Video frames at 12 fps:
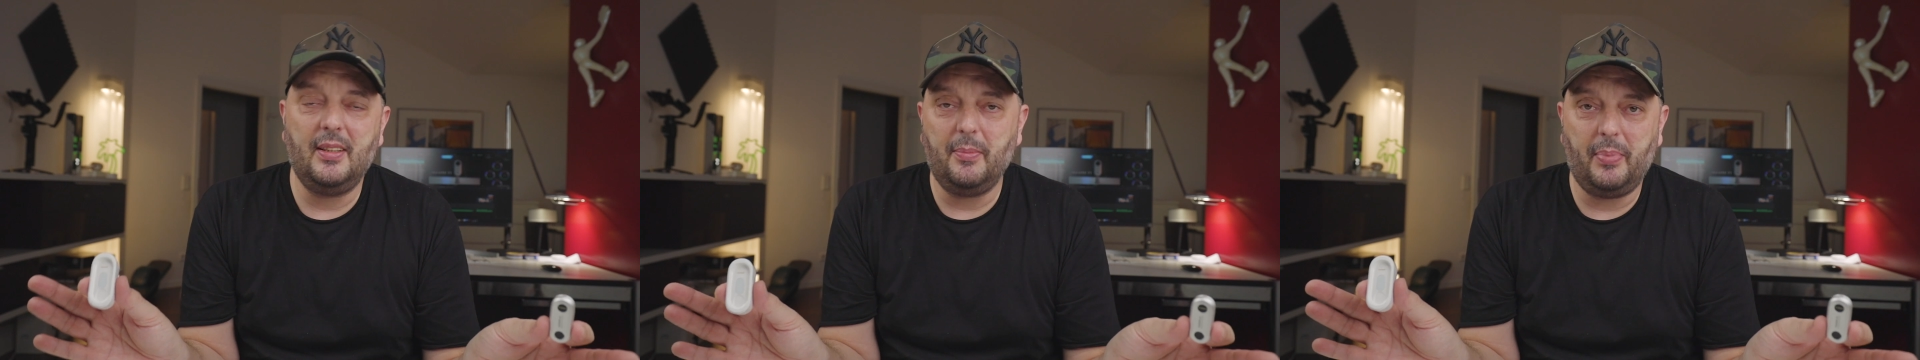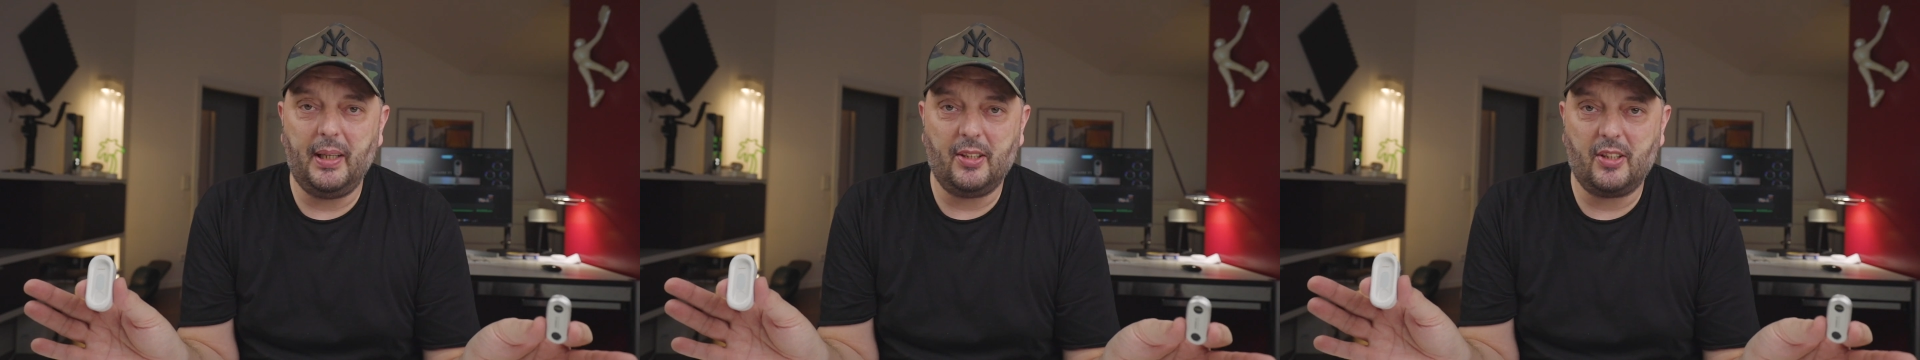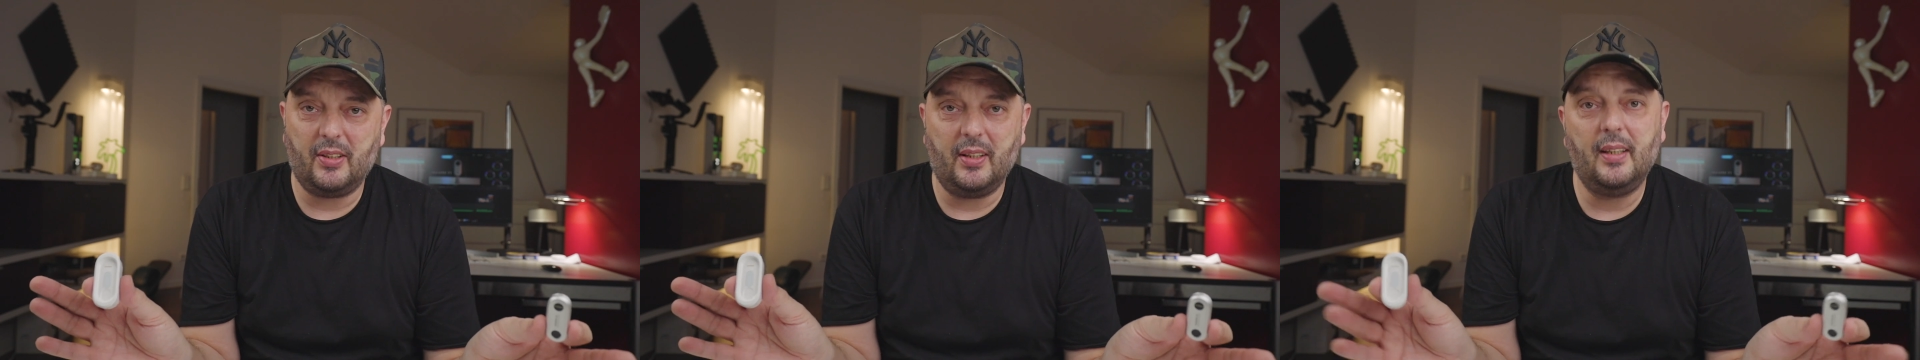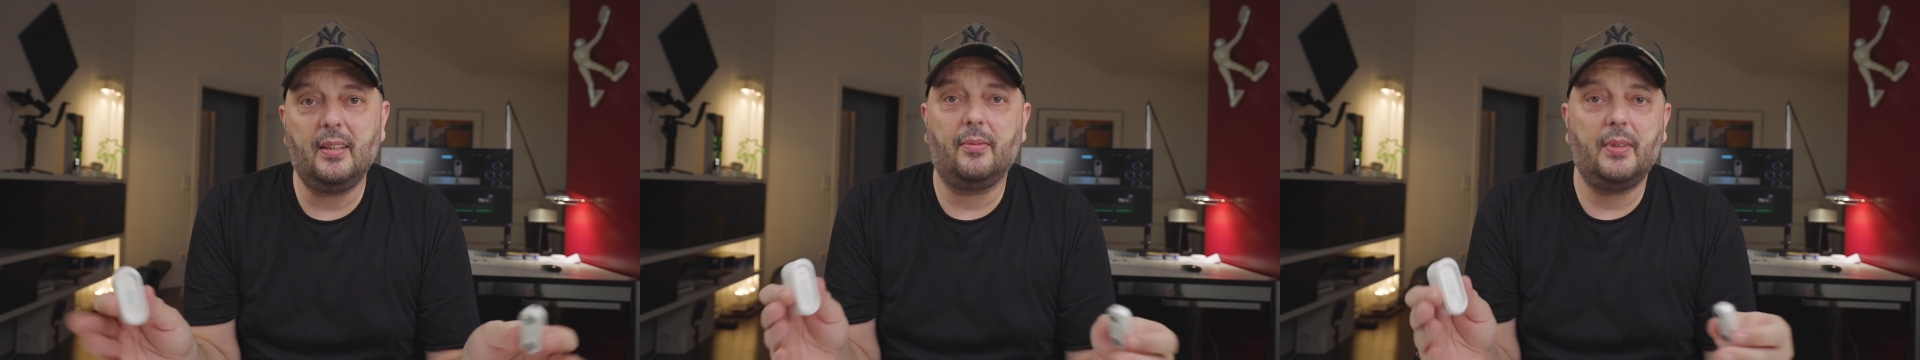the
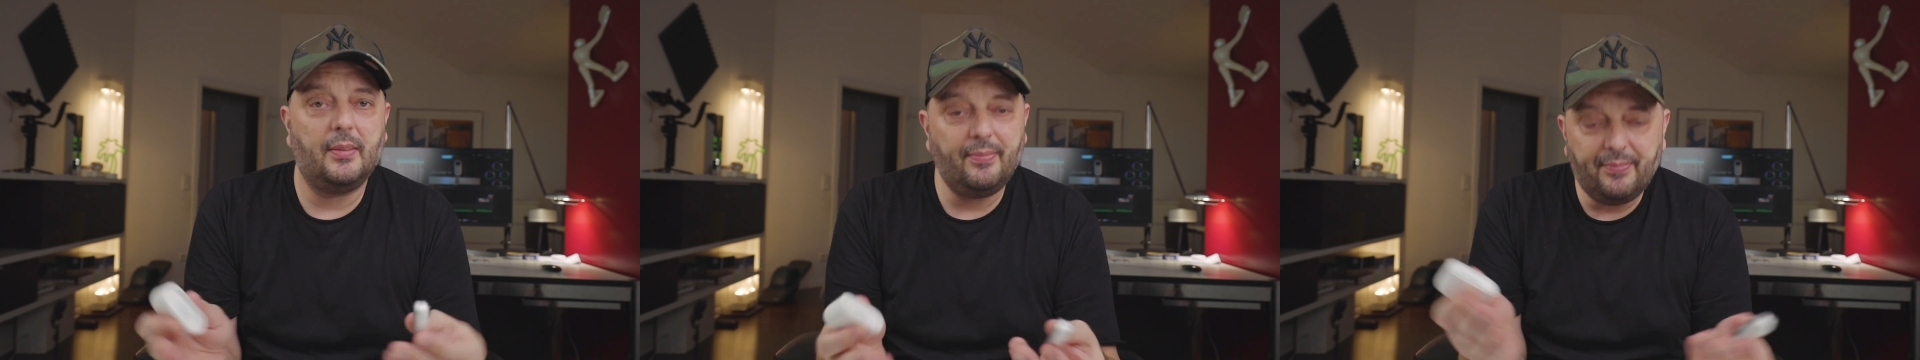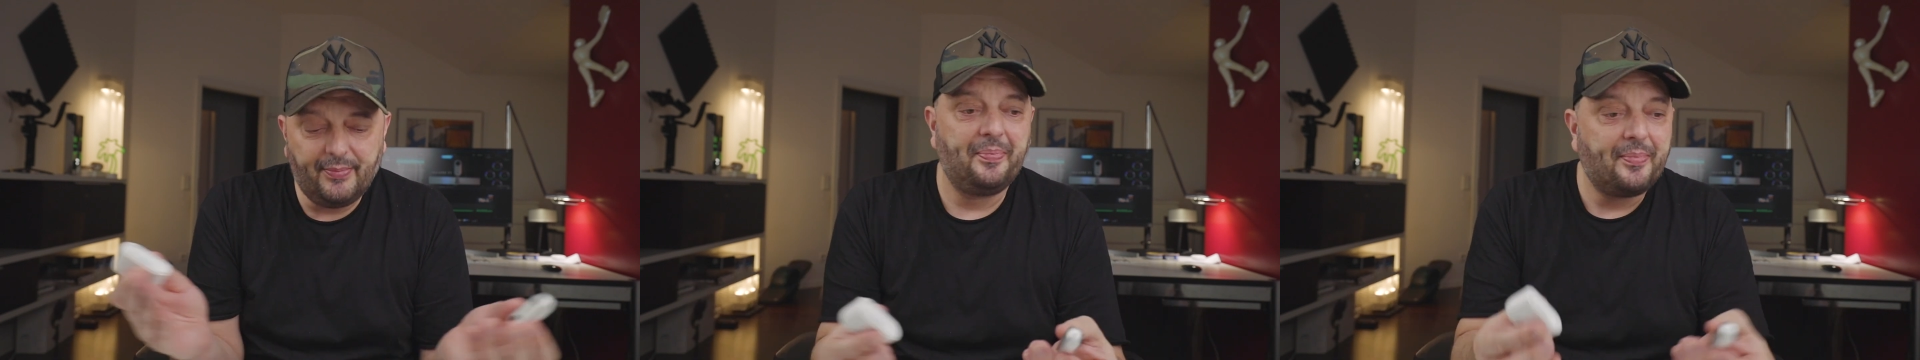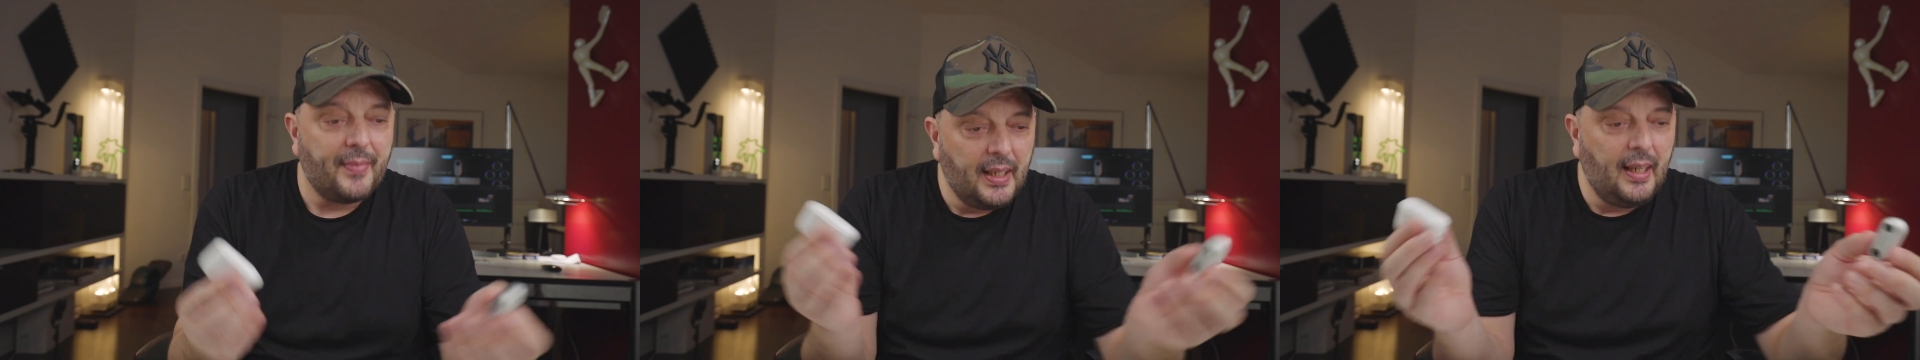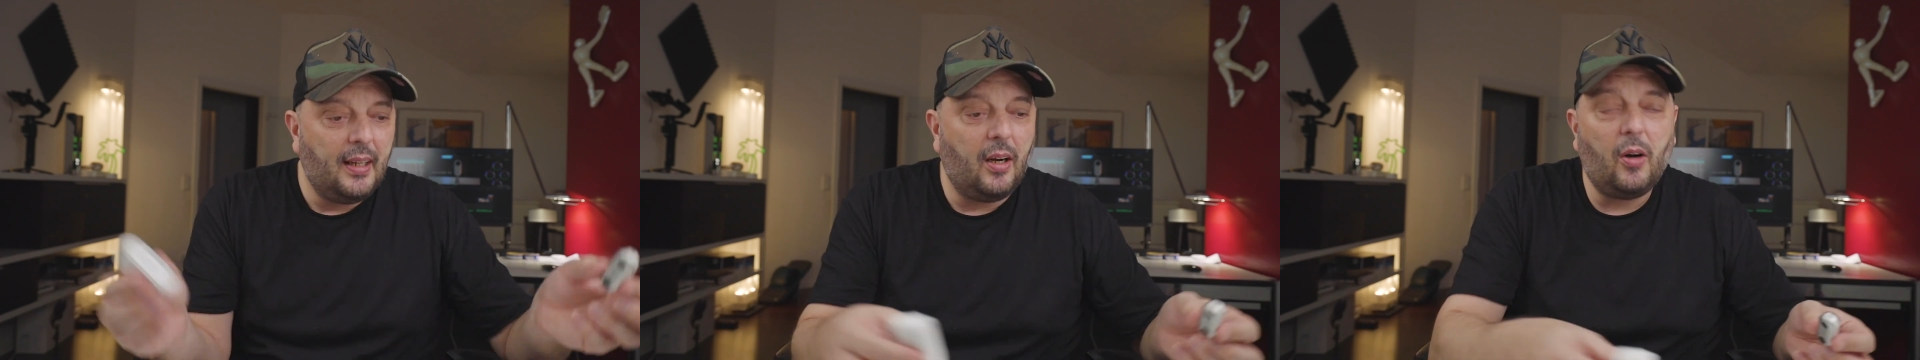picture.
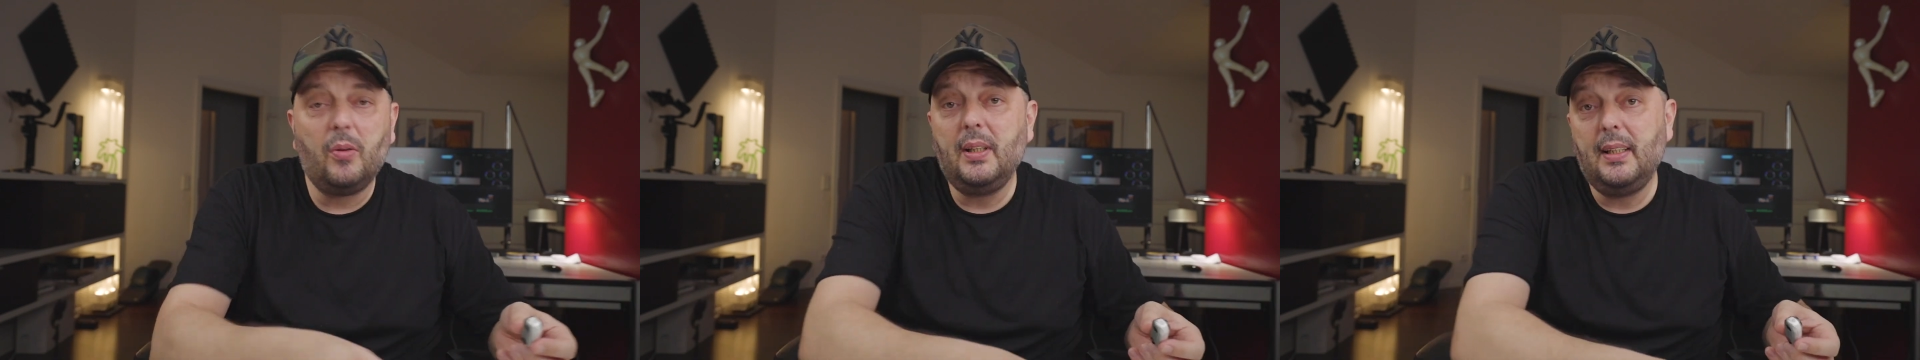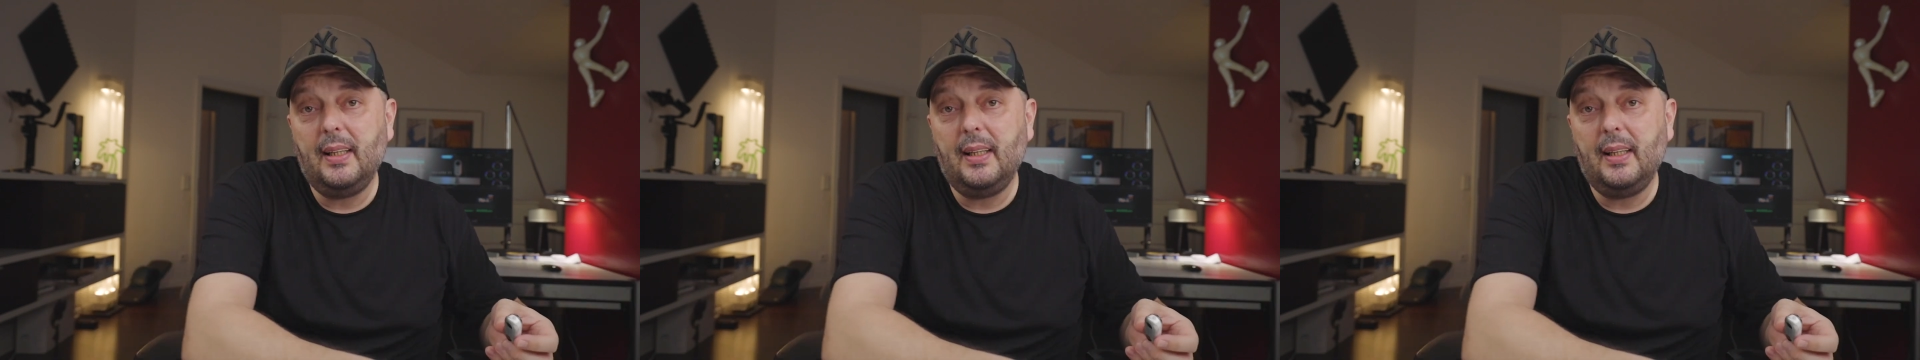Only